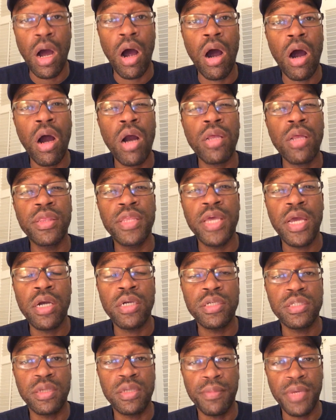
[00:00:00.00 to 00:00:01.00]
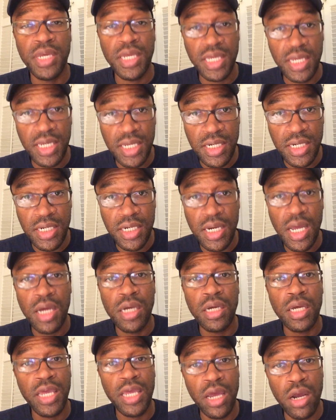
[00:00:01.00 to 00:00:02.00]
Are there some hidden
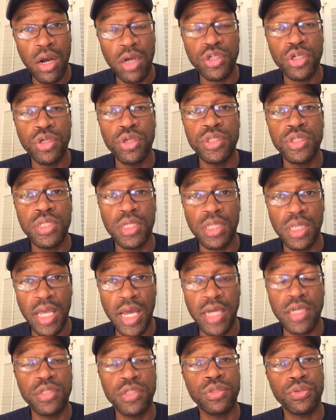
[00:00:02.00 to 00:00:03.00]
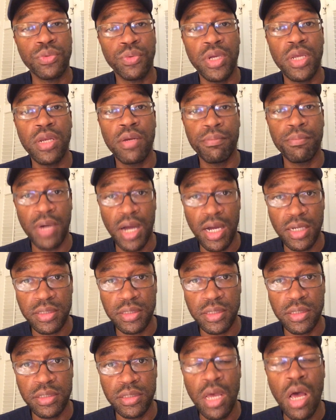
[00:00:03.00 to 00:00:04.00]
character select screen
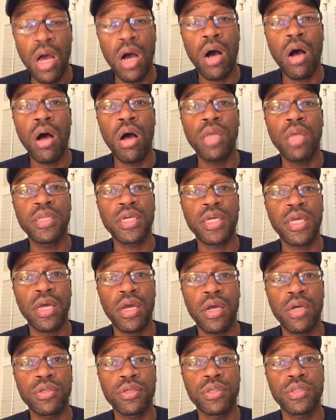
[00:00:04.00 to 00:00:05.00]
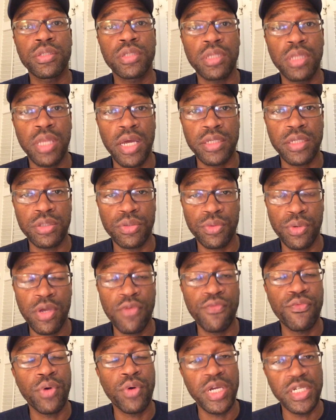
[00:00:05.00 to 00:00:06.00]
boxes on the character select
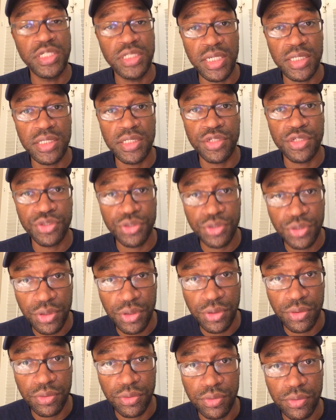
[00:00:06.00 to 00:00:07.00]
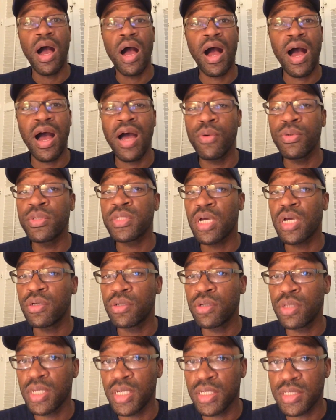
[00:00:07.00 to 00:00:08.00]
screen for Injustice 2? I was
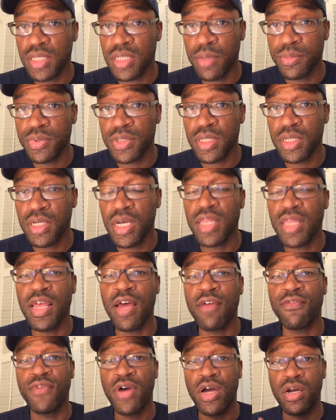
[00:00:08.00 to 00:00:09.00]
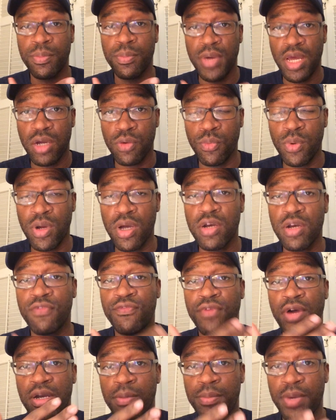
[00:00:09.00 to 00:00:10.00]
under the assumption that Fighter Pack 1,
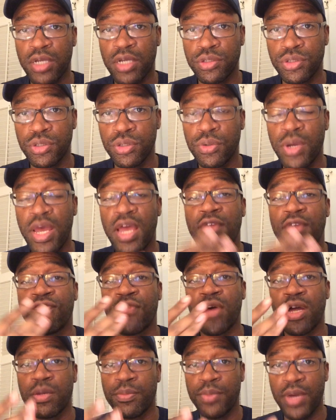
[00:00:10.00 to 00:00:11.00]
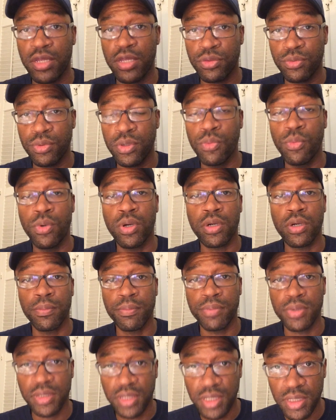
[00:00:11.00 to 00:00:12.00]
Fighter Pack 2, and Fighter Pack 3 were
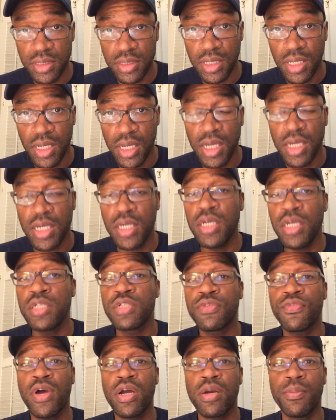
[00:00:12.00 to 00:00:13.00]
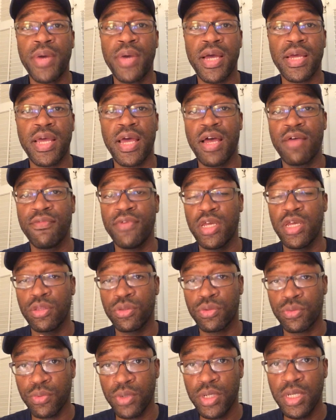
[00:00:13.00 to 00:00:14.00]
complete, each Fighter Pack having
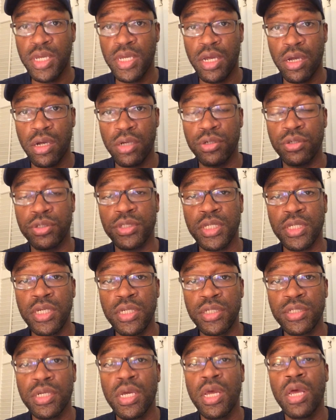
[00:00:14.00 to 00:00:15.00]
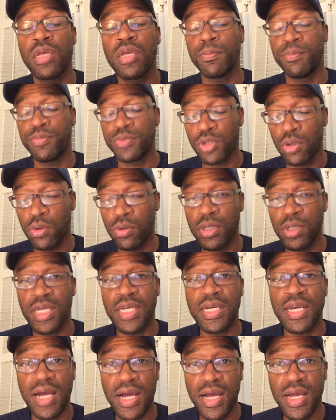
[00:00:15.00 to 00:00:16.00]
three characters each,
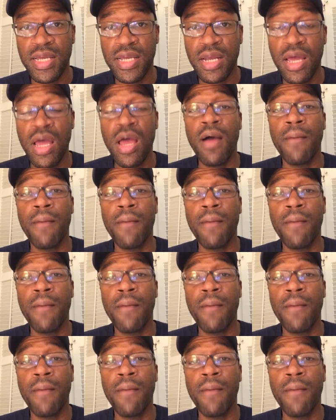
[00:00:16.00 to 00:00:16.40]
totaling nine.